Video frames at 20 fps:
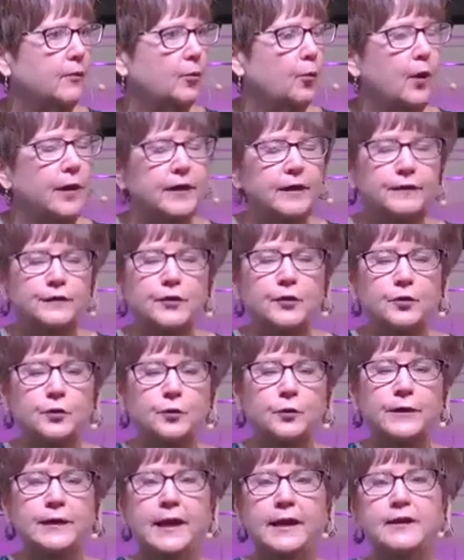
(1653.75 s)
What have you
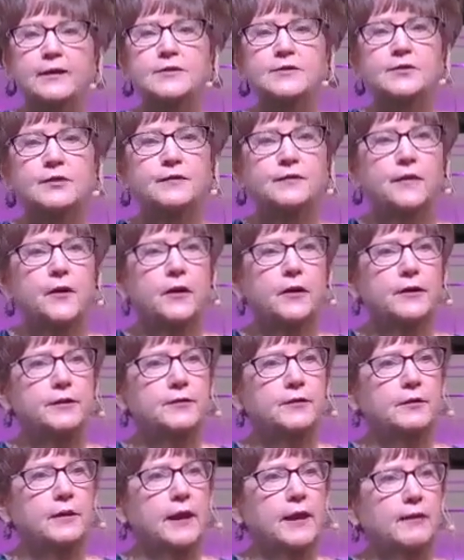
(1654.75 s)
created so far in
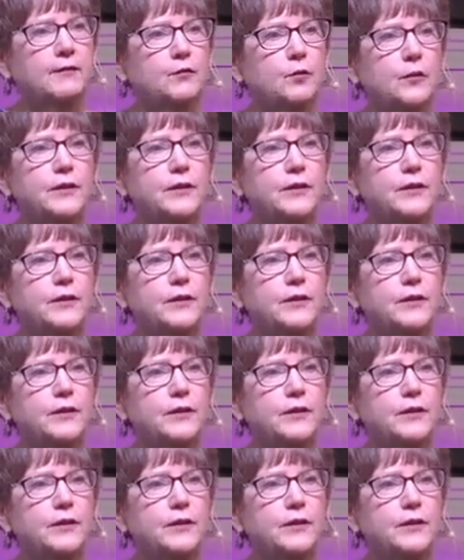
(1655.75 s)
your life?